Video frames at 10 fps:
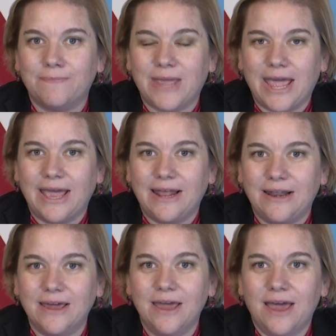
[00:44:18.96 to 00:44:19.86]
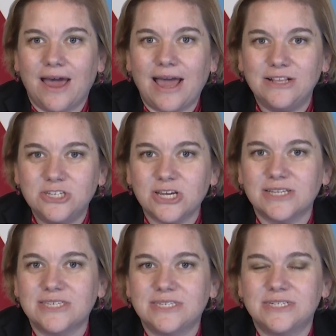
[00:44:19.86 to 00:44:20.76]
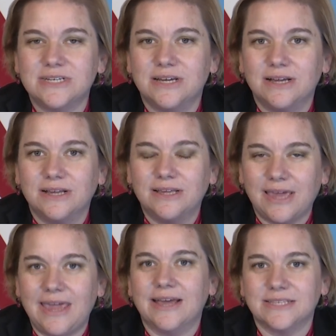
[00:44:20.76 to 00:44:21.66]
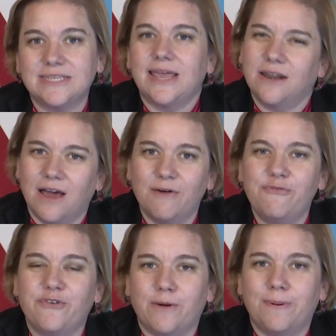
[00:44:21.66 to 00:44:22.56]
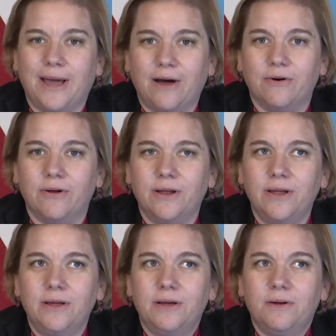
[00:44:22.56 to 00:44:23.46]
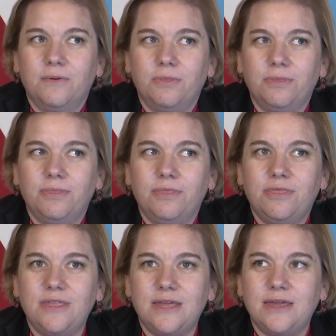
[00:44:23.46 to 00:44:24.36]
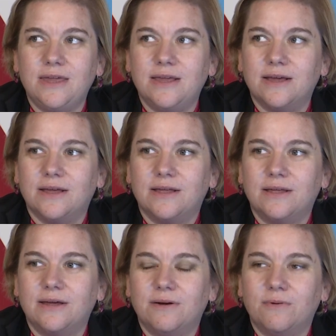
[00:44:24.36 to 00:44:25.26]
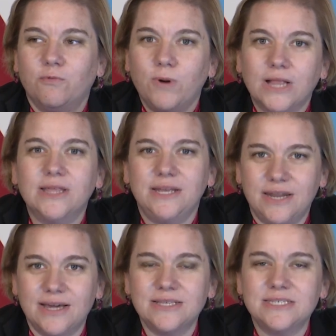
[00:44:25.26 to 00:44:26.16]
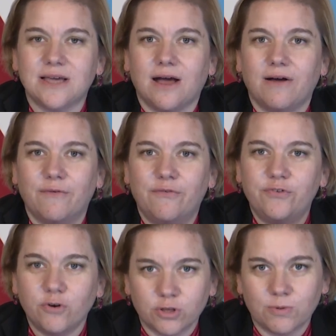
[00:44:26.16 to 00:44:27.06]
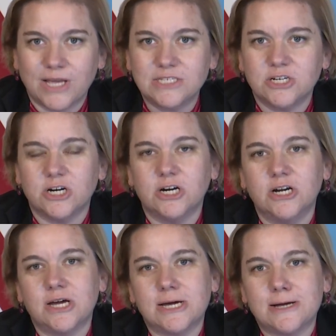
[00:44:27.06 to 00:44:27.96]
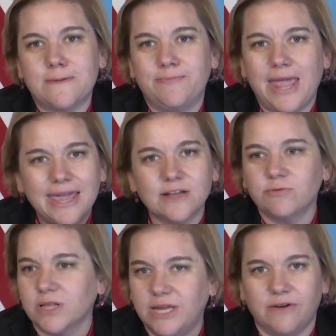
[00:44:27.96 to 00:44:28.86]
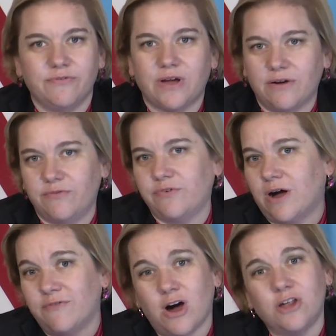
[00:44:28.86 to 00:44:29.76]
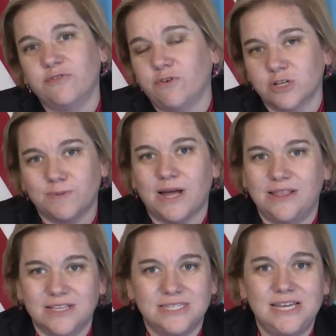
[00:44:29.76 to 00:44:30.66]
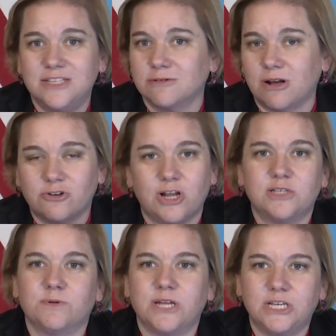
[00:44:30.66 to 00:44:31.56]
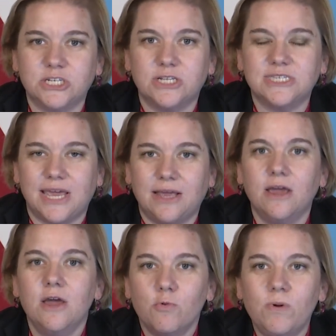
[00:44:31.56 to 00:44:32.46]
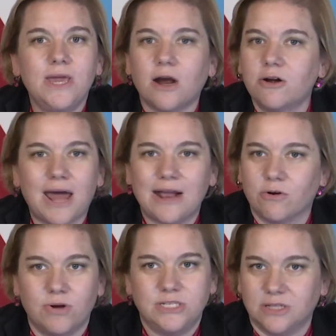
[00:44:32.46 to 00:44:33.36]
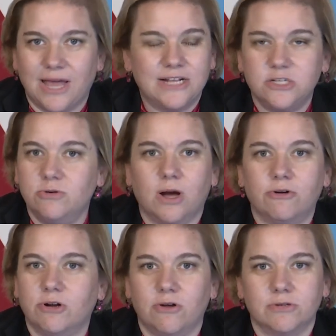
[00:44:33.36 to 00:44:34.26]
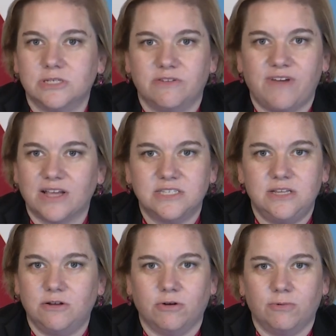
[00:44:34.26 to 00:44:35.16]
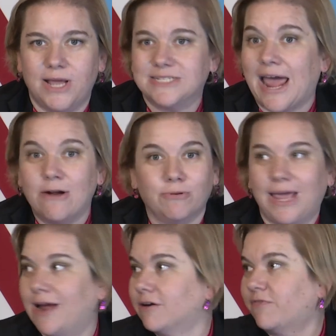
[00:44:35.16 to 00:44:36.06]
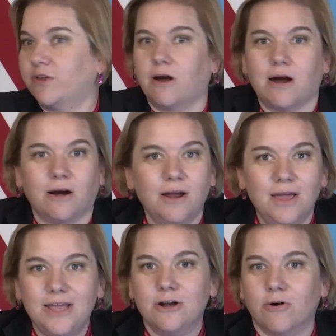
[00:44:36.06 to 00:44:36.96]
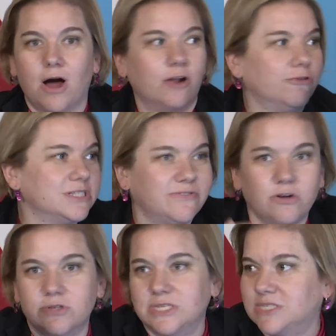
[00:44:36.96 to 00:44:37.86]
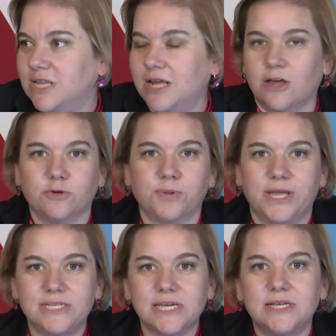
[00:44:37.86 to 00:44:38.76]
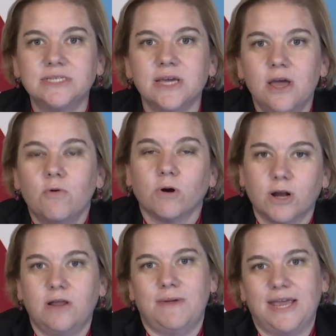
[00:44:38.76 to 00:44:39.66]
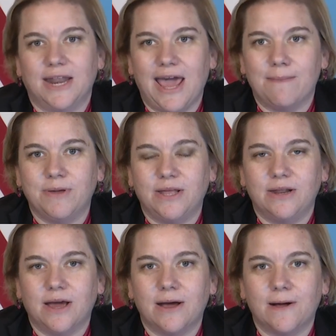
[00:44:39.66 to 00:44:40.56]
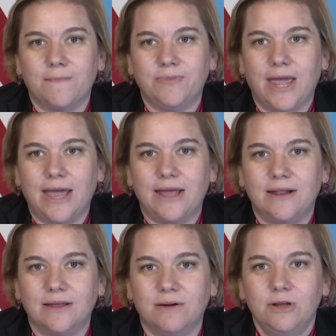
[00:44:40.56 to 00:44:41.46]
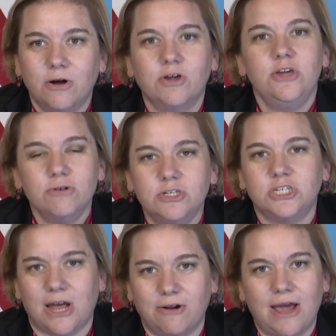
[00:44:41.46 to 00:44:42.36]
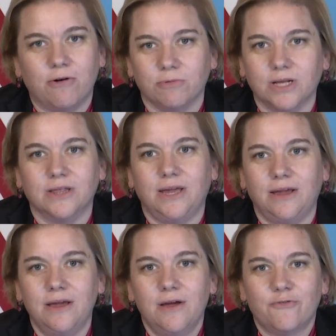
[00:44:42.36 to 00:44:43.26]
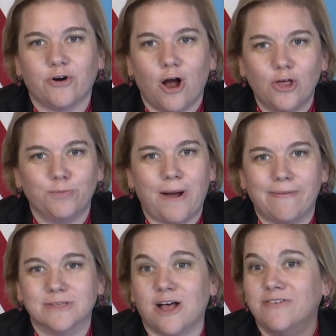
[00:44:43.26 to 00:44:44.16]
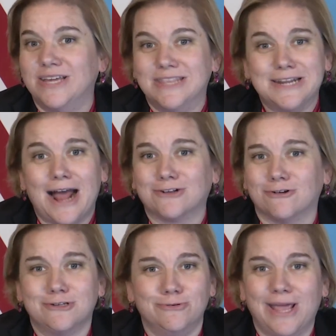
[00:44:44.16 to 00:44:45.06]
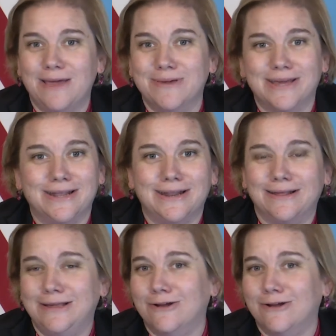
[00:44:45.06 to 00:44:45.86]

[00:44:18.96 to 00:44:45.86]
And I just can't say enough about the willingness of Northwestern and really of all the folks behind the scenes around transportation saying, we are not going to let 200 doses of vaccine go to waste. I don't care if there are, hundreds of doses sitting other places, we're going to make it happen. And, huge shout out really for all the problem solving and the doctors who came in,